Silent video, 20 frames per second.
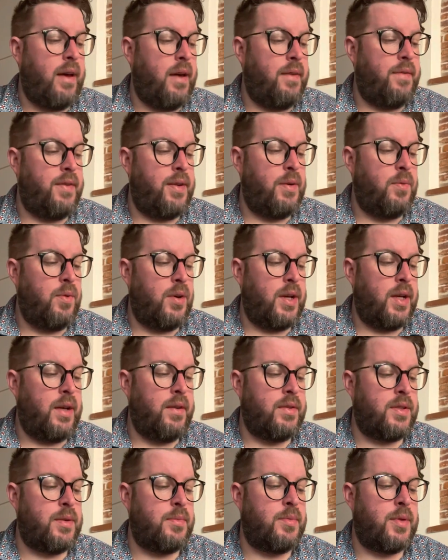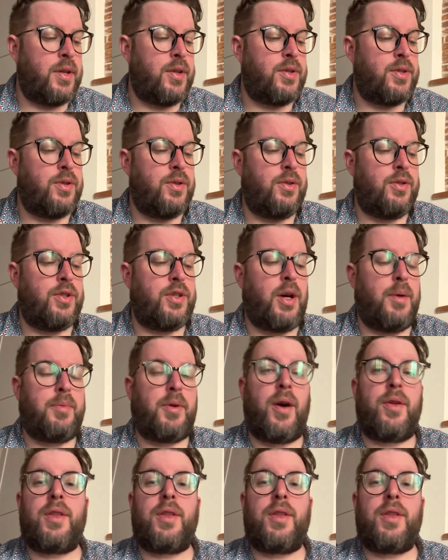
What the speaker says: If you want to give something short and sharp, go.